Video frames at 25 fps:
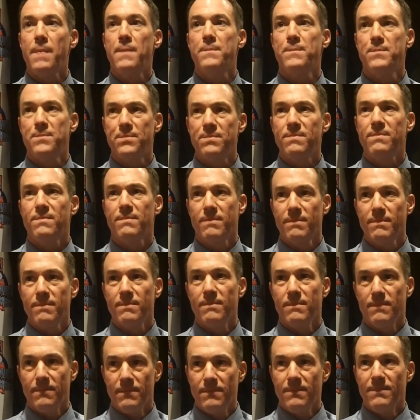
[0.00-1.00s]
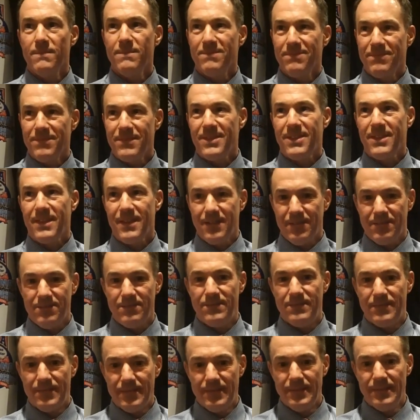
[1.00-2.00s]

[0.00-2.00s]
in the quarterfinals and get to the Final Four, what's that?